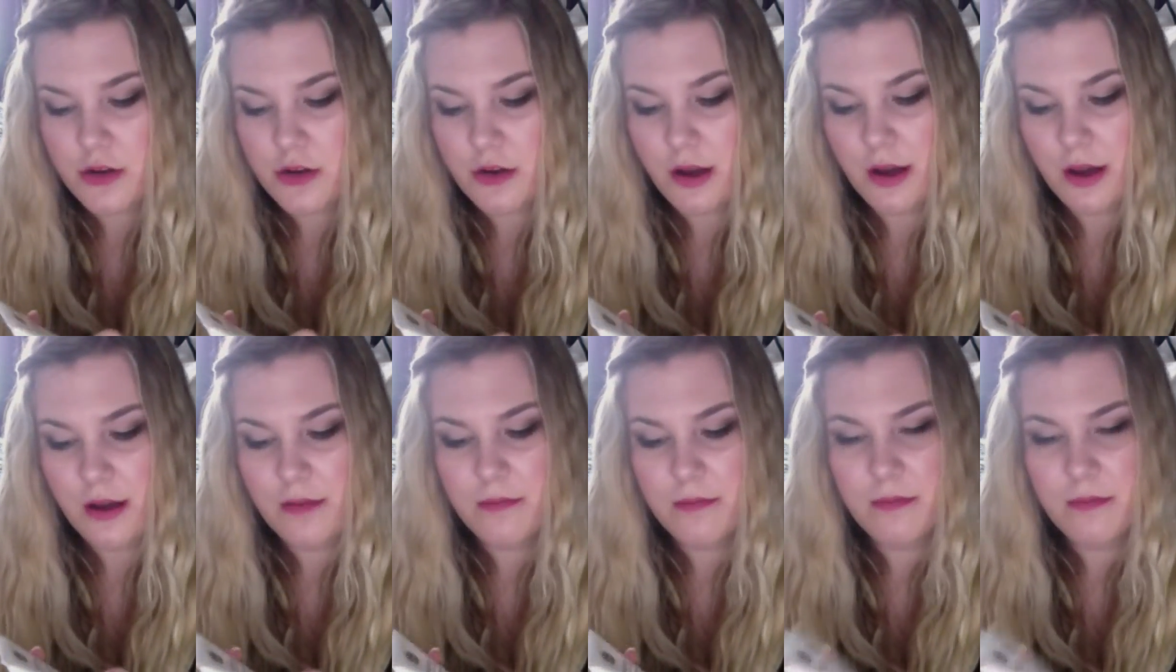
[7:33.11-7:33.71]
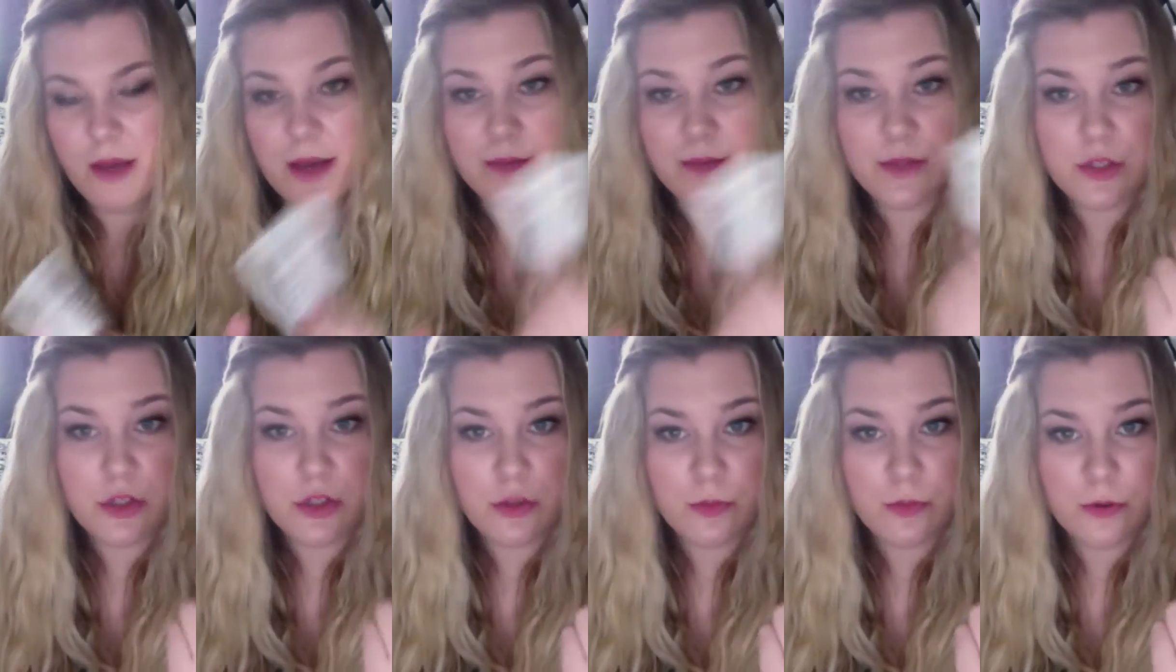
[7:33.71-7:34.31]
um, I'm
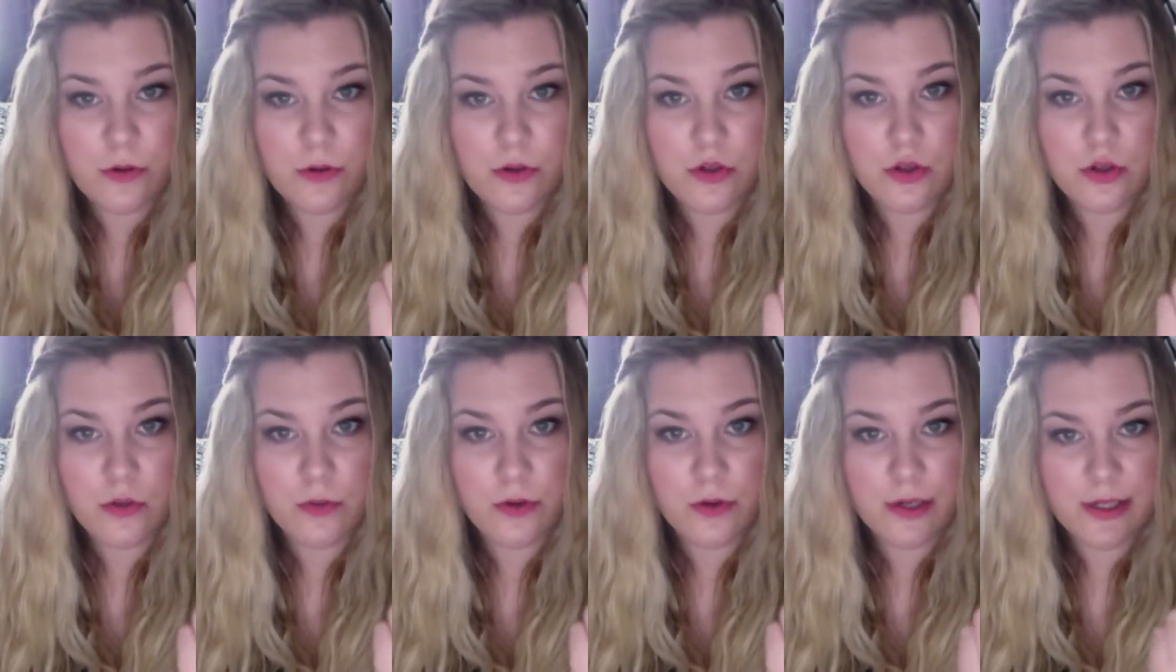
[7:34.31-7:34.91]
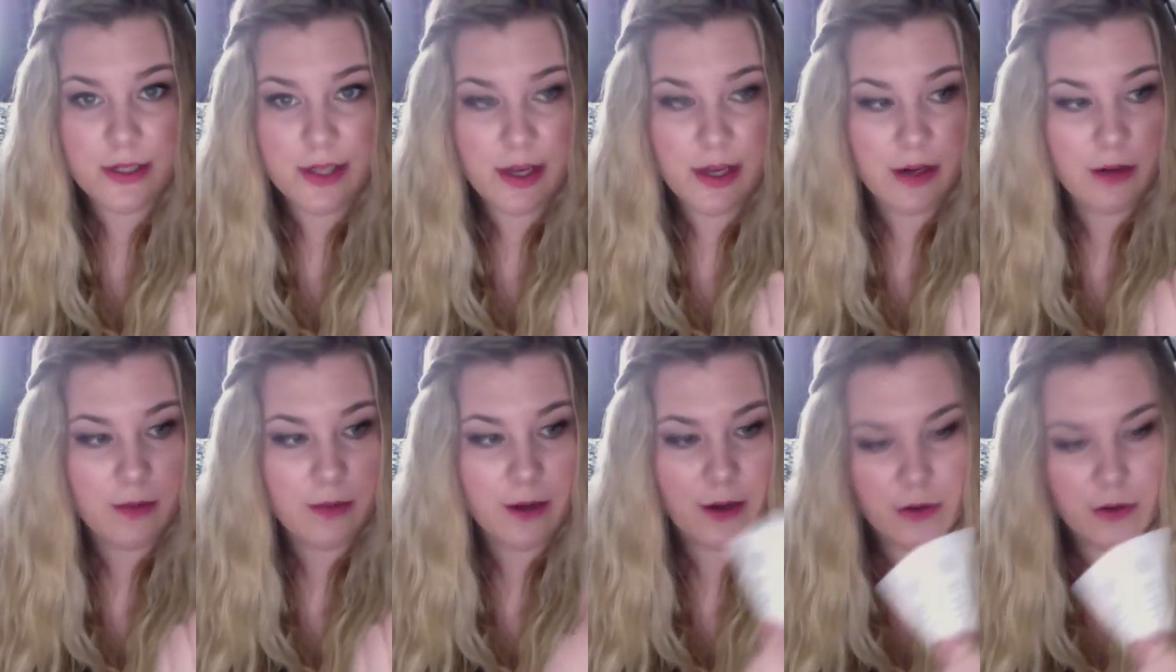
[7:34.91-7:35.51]
super, super excited
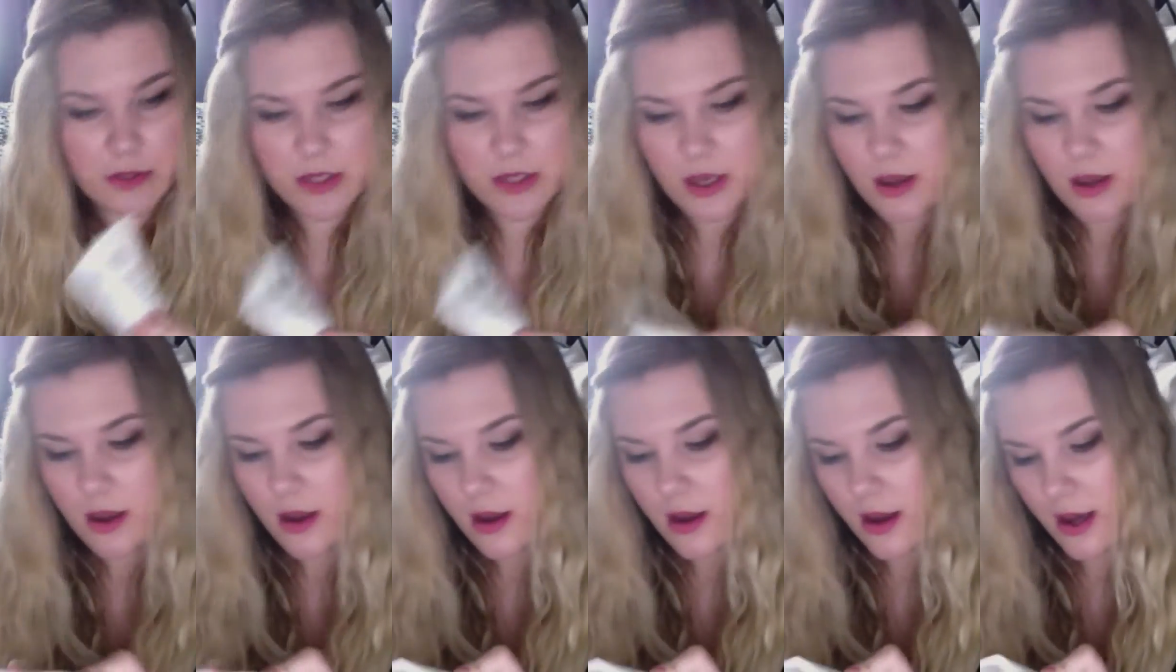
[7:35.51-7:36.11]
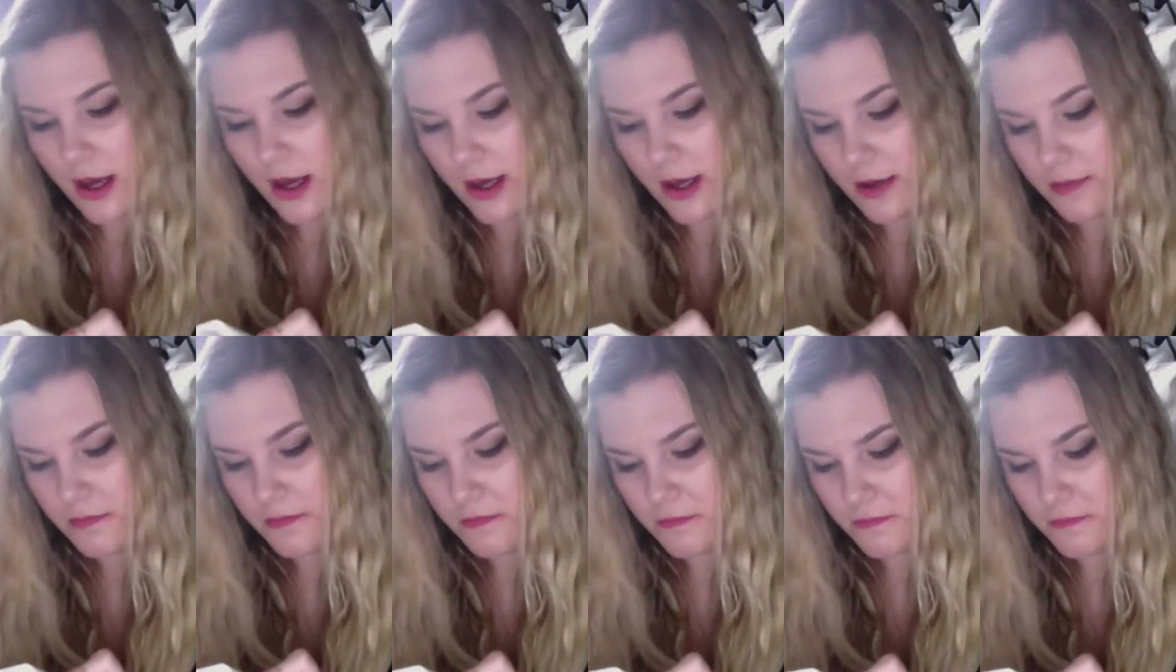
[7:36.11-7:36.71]
about.
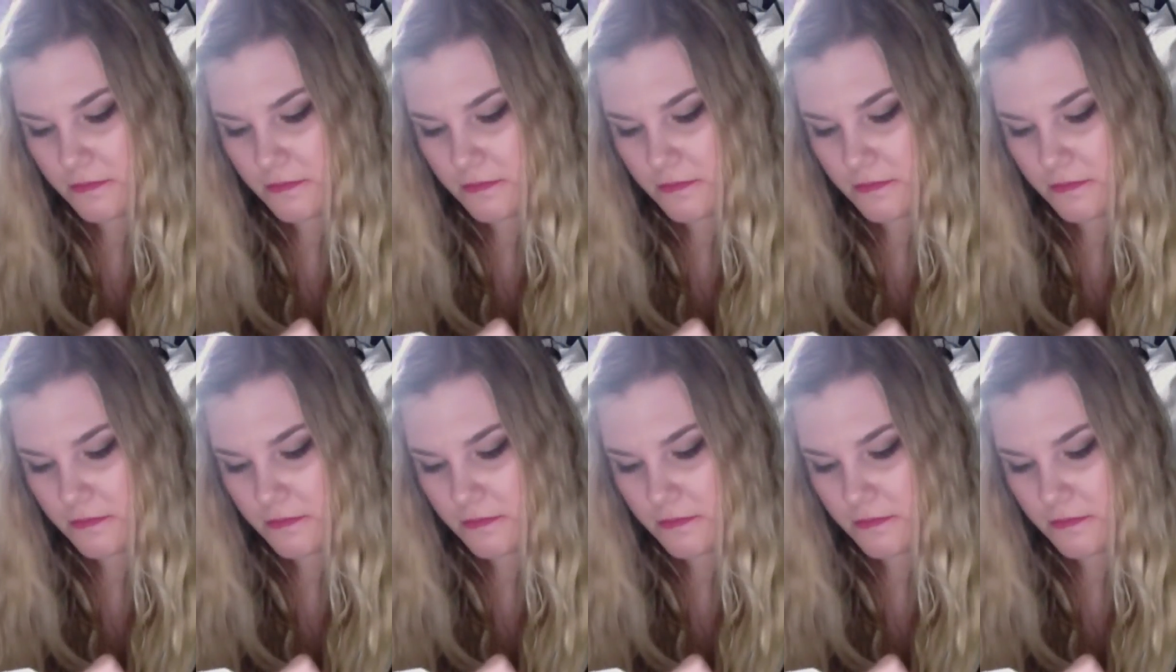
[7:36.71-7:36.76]
Um,